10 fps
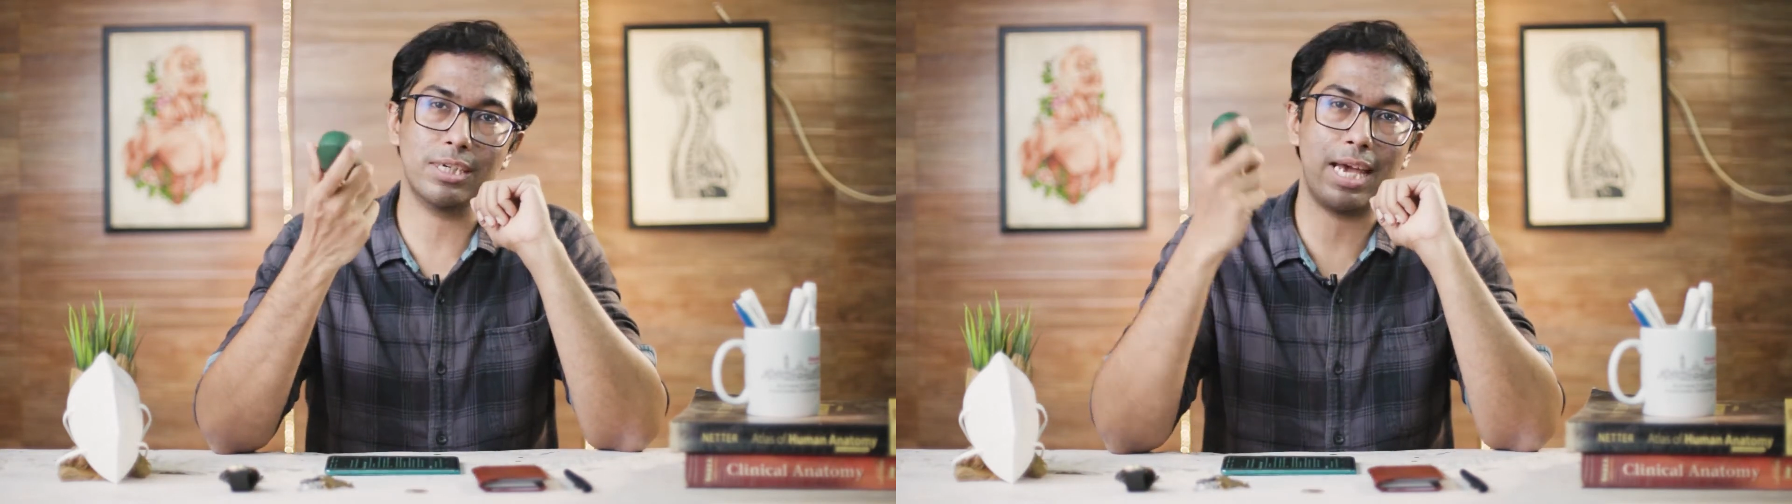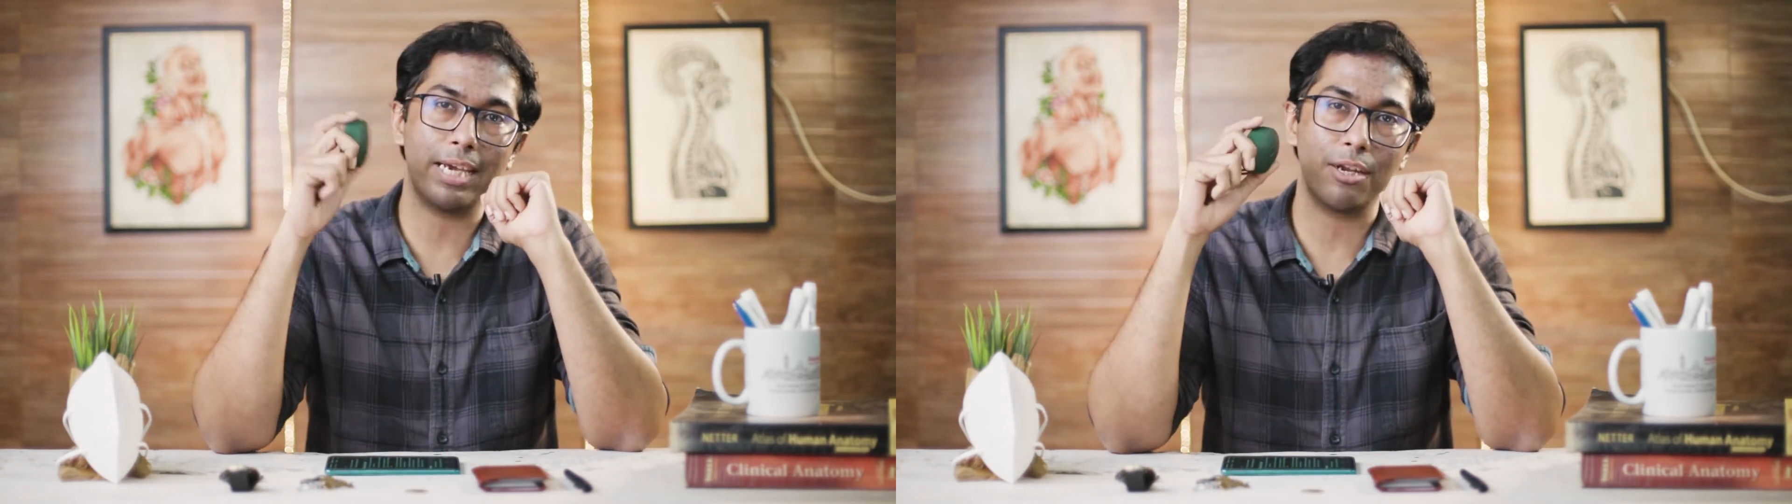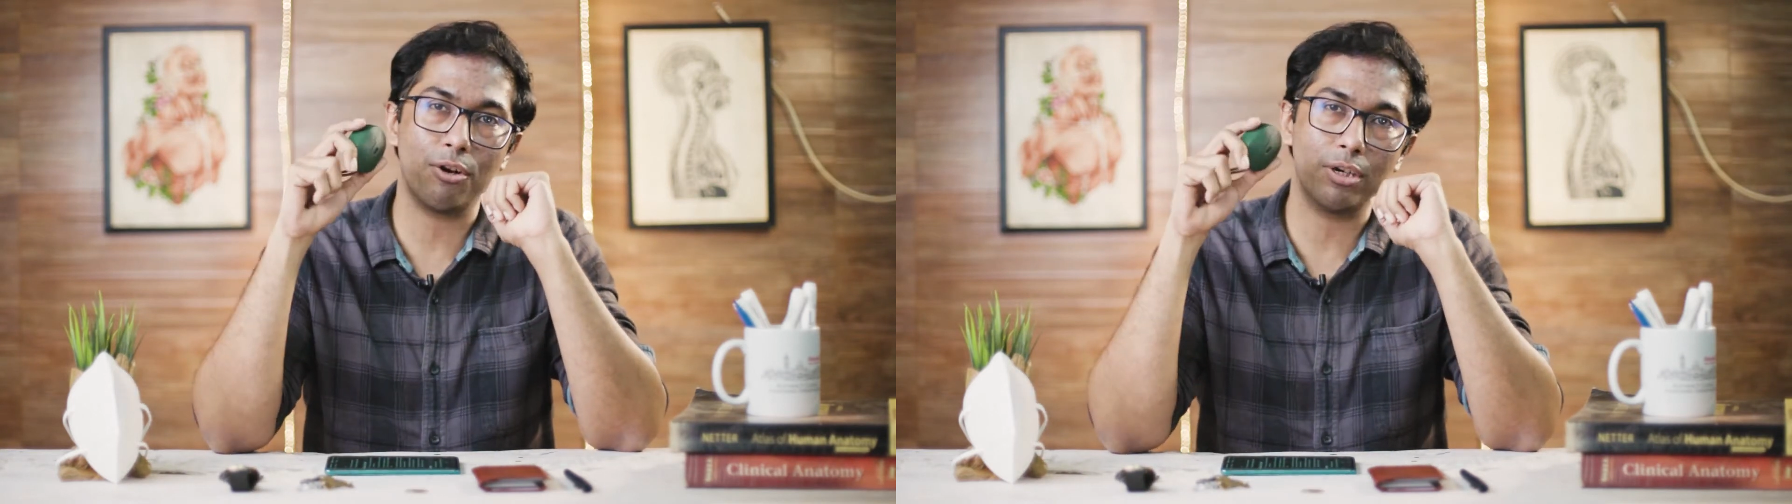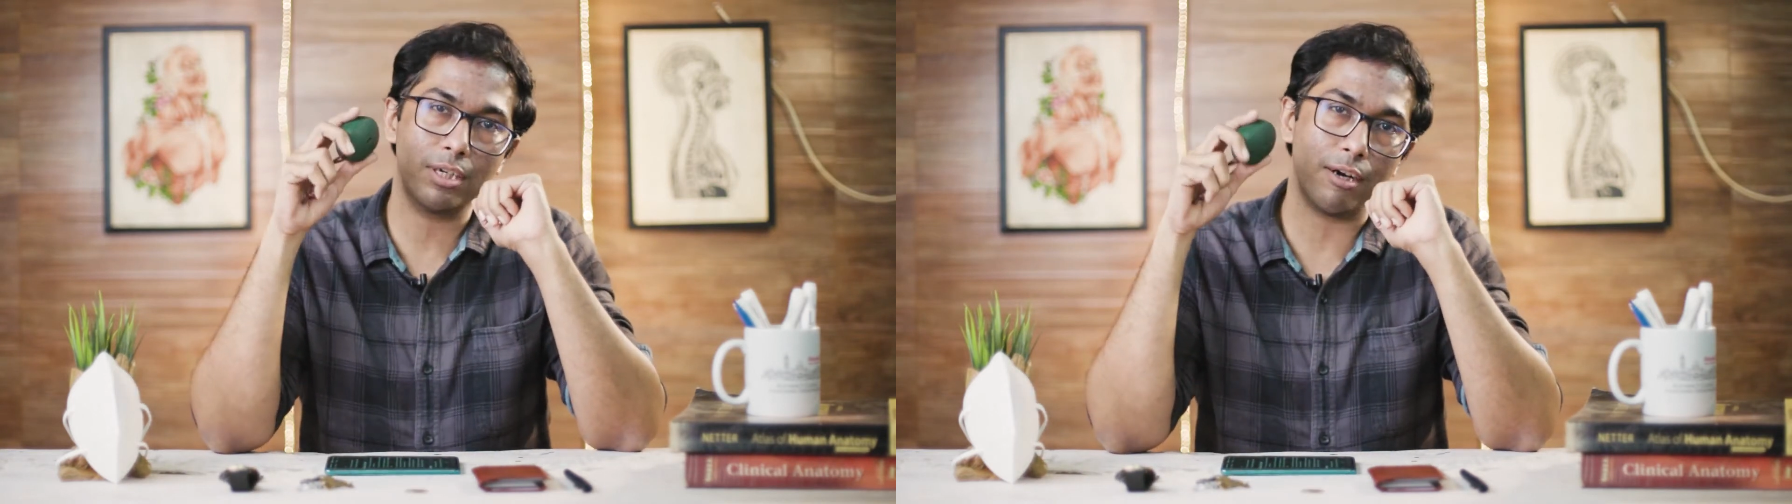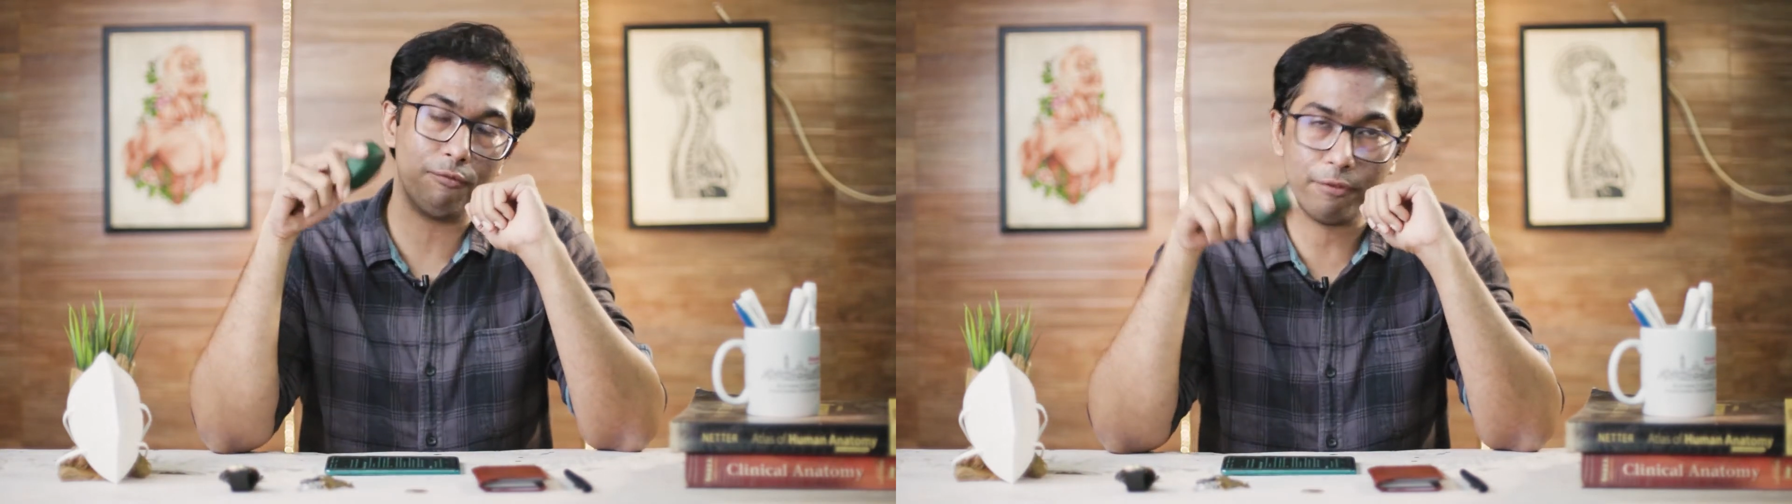that I
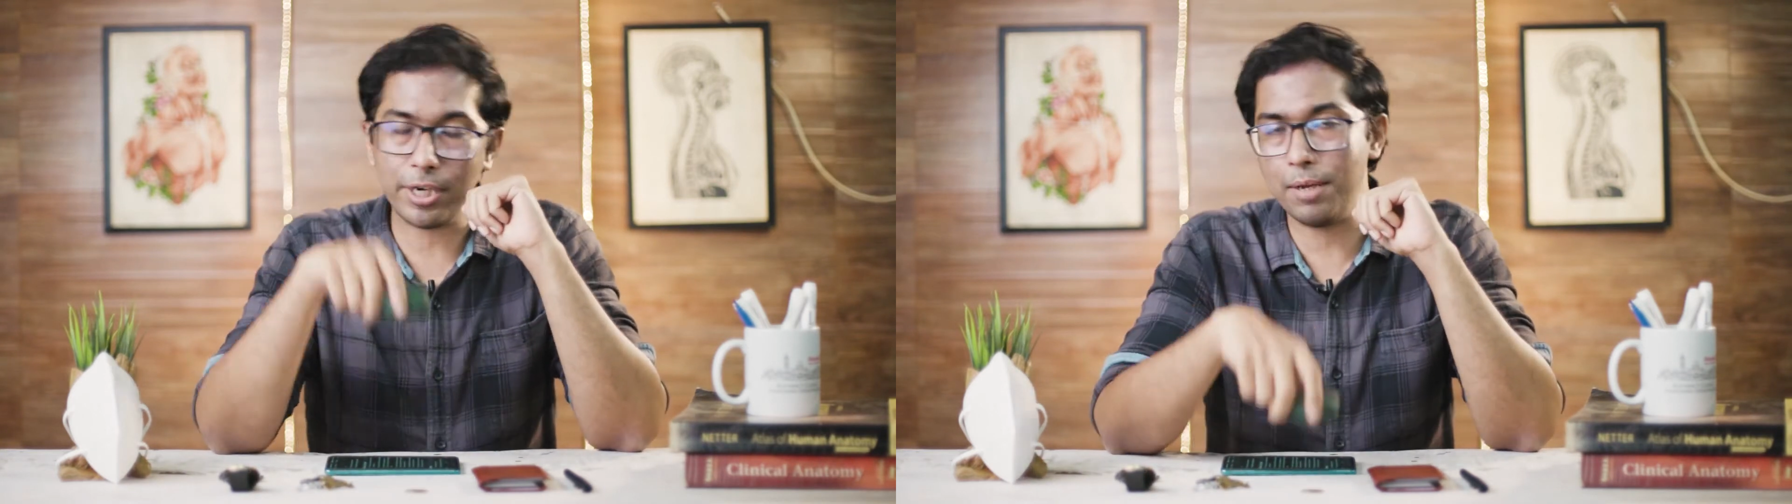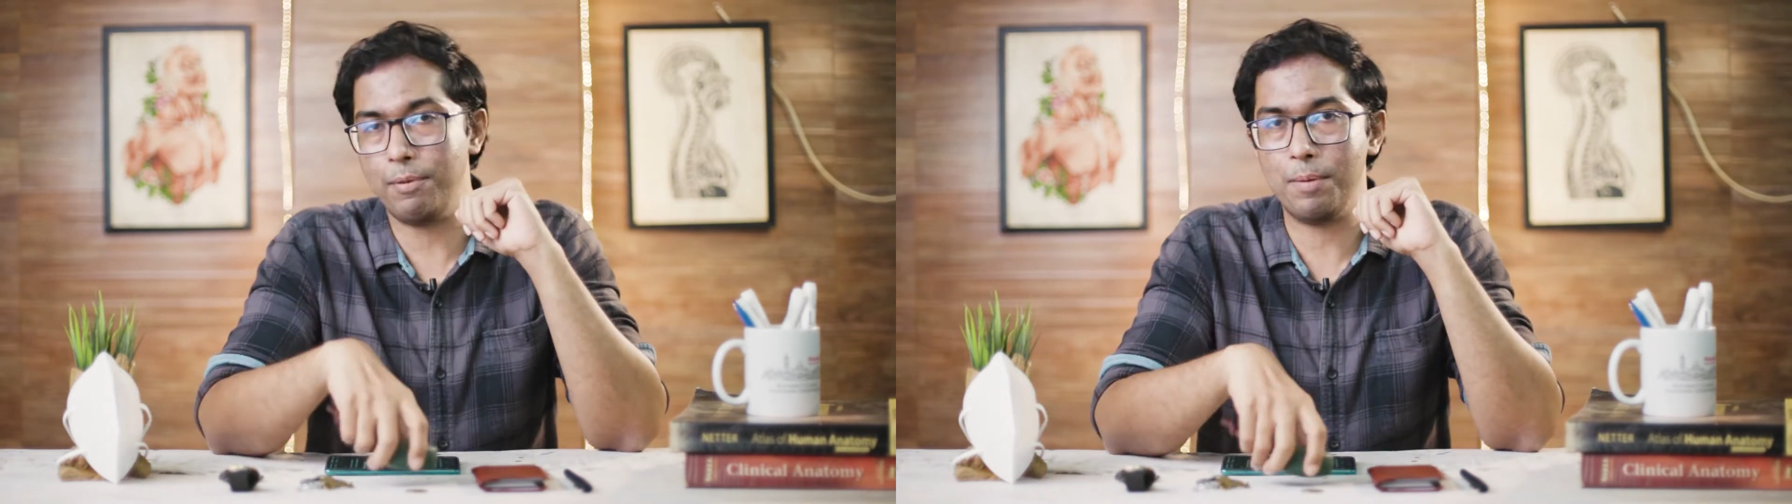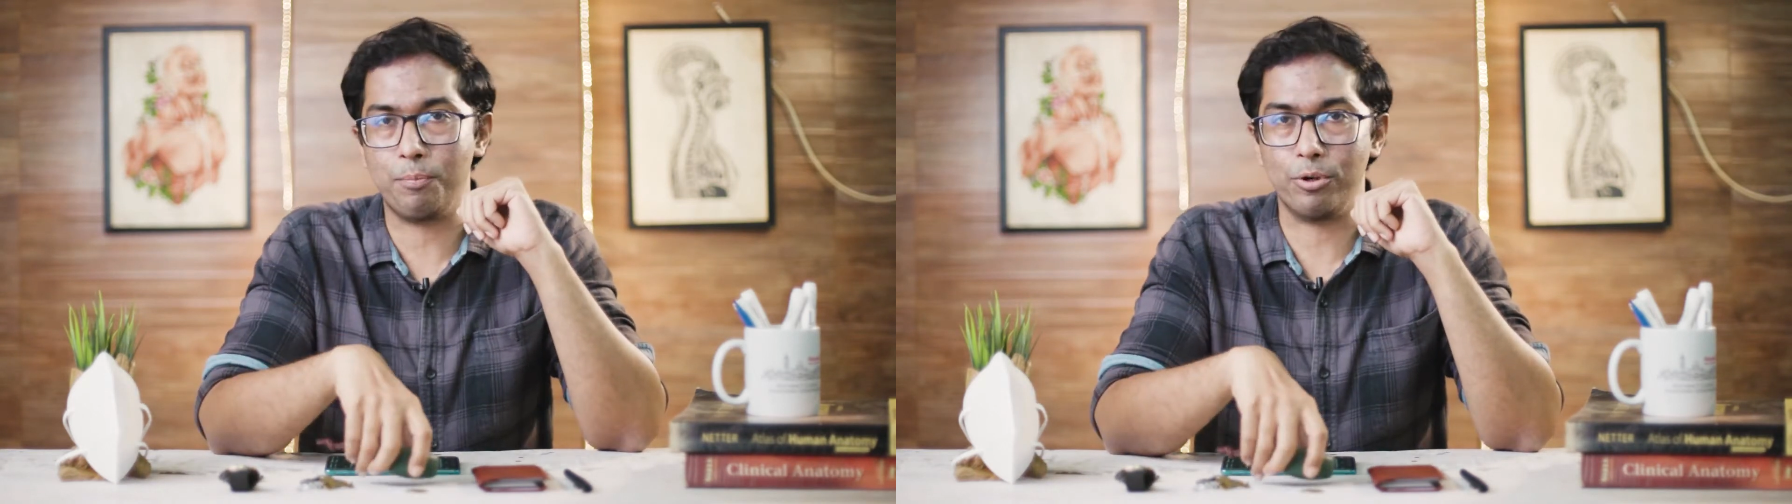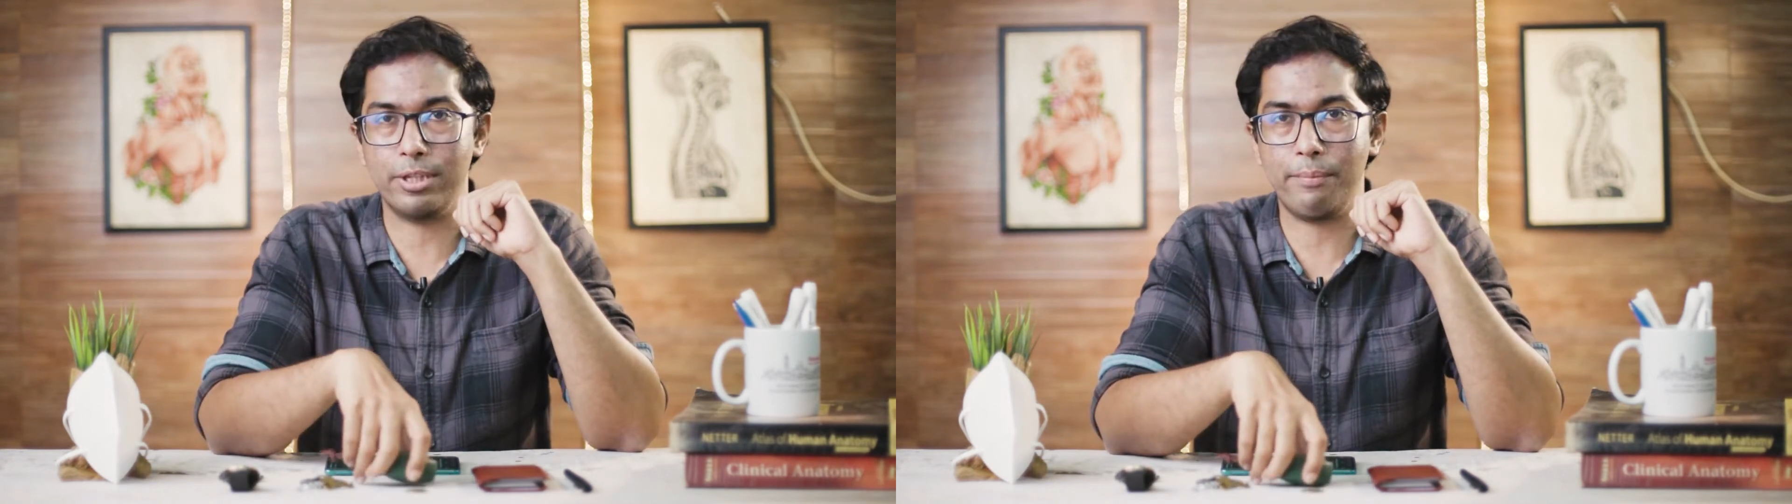cannot comfortably put